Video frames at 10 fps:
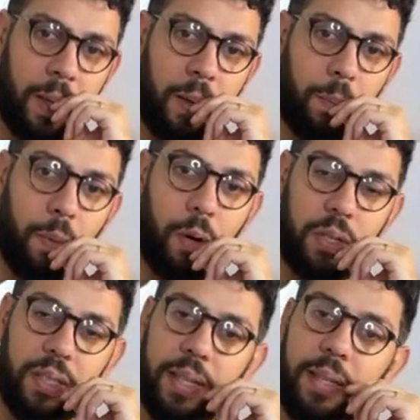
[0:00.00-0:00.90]
more
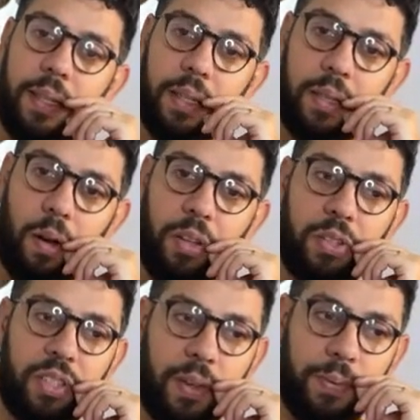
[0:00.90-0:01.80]
than other
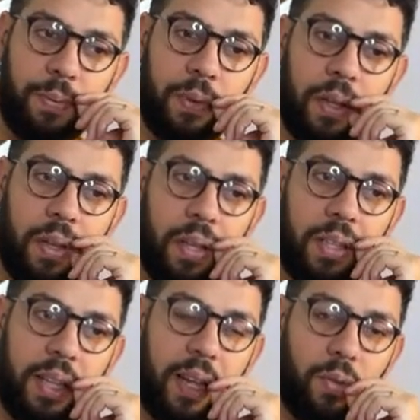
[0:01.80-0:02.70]
stuff
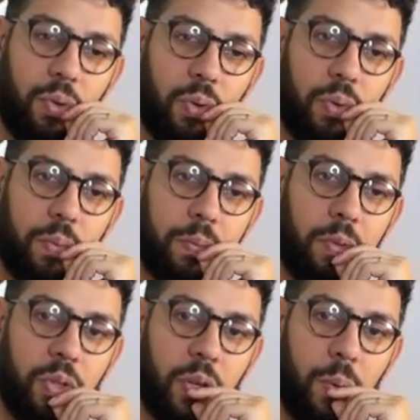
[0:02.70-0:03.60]
that I do
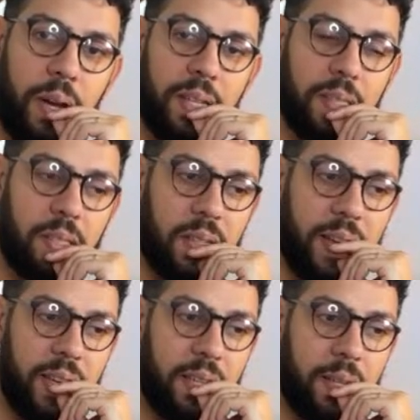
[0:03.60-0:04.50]
music-wise,
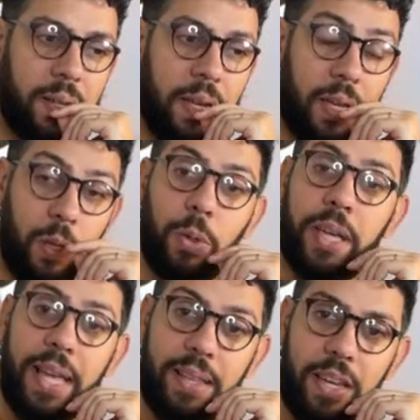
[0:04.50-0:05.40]
like looking
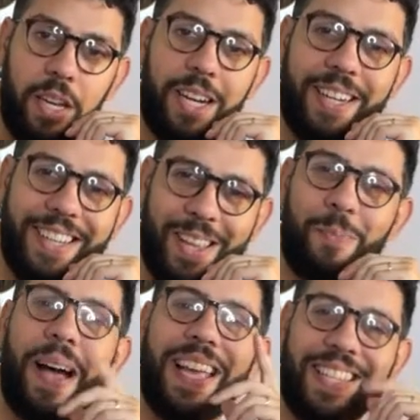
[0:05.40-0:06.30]
at gear and
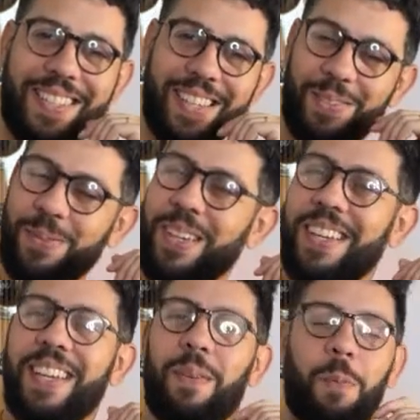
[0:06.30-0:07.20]
buying stuff.
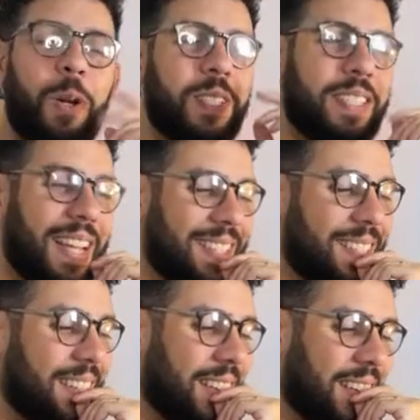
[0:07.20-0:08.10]
More than that,
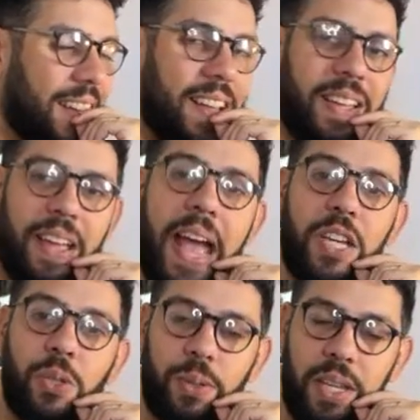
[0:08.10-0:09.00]

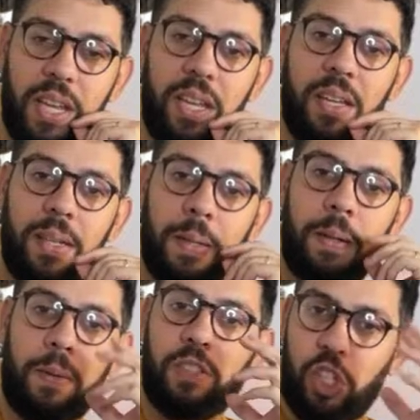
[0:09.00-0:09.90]
actually
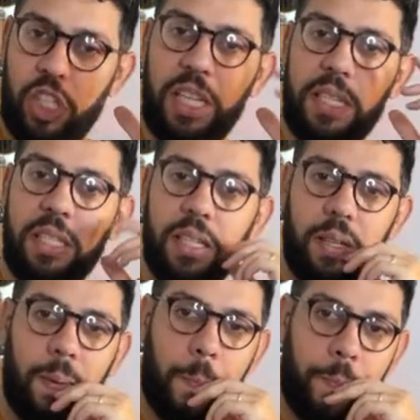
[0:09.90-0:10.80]
just listening,
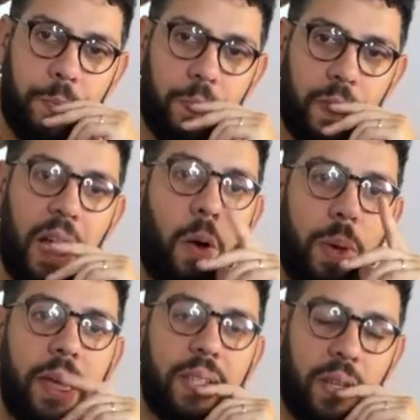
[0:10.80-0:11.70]

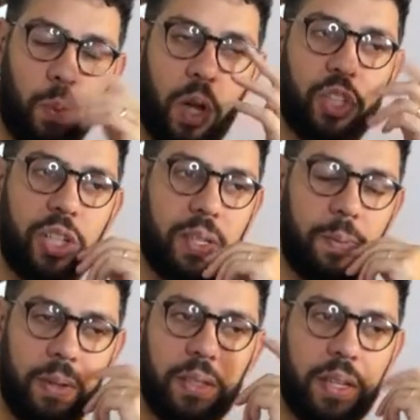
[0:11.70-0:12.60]
going and watching
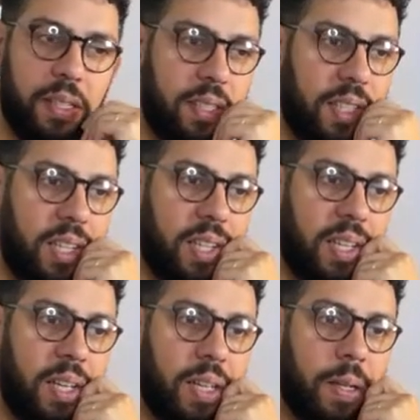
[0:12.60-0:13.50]
and seeing,
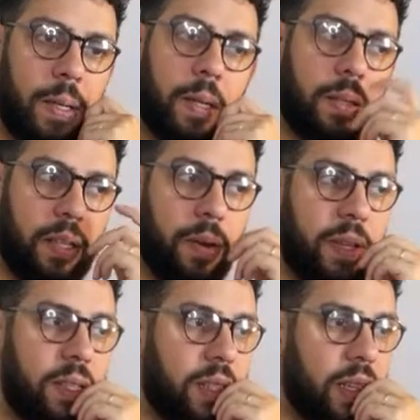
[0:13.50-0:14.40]
there
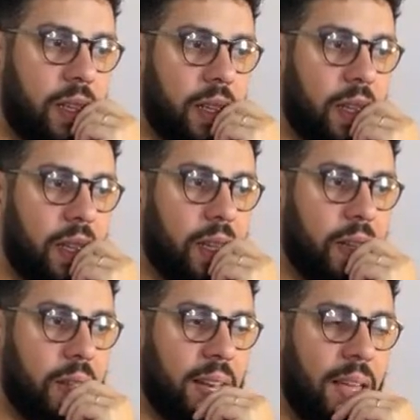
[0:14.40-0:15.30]
is a
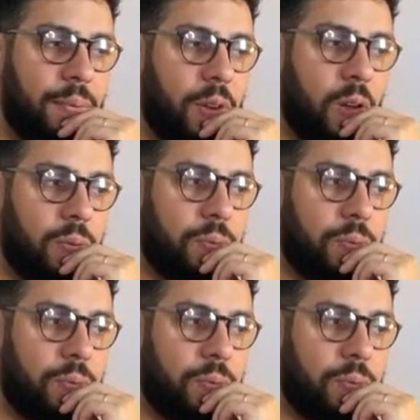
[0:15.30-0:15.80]
level of